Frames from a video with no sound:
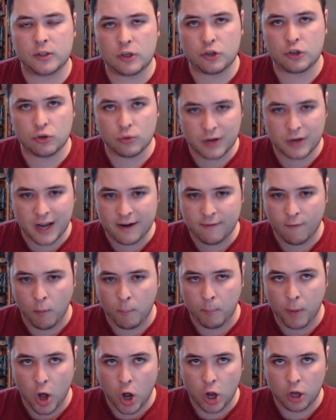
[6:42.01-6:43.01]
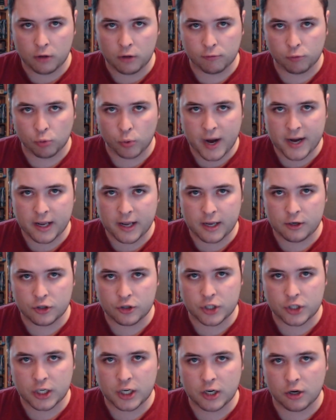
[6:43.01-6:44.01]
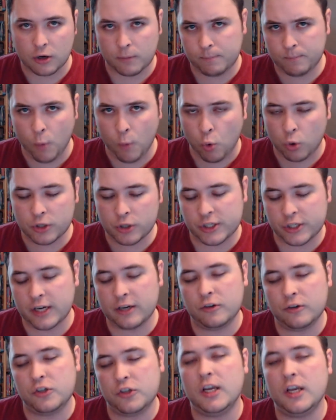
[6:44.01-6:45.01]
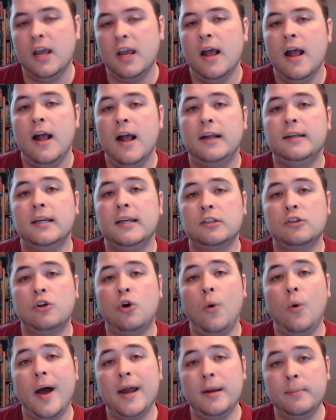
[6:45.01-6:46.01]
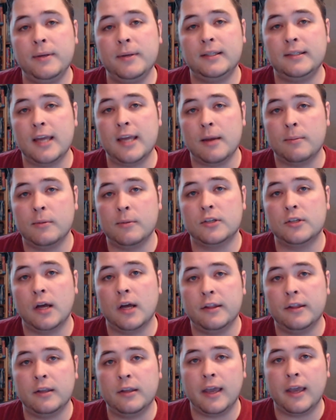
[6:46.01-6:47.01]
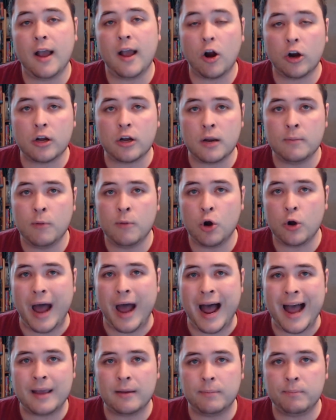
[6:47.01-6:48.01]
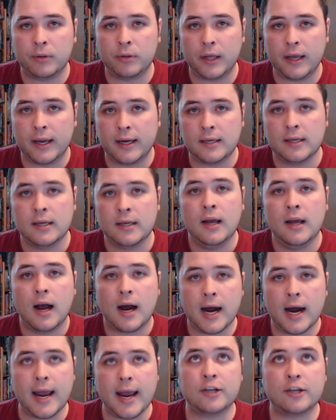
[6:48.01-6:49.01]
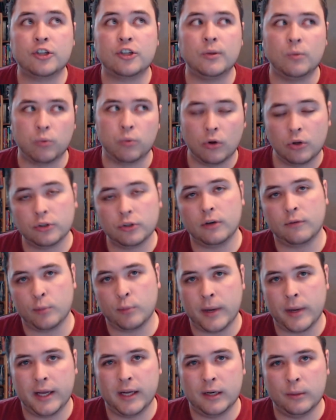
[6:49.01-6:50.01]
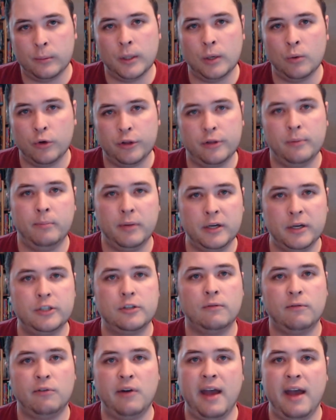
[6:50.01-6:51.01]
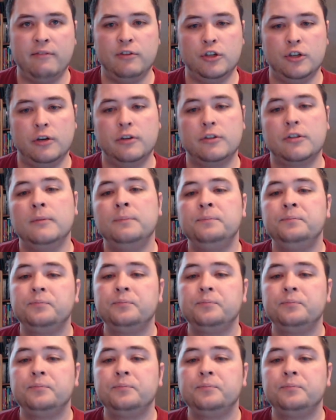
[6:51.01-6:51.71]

They shoot kind of a ball of red energy or orange energy. Does quite a bit of damage. In the Archon mode I played, I actually rolled over my enemy with a bunch of Ravagers.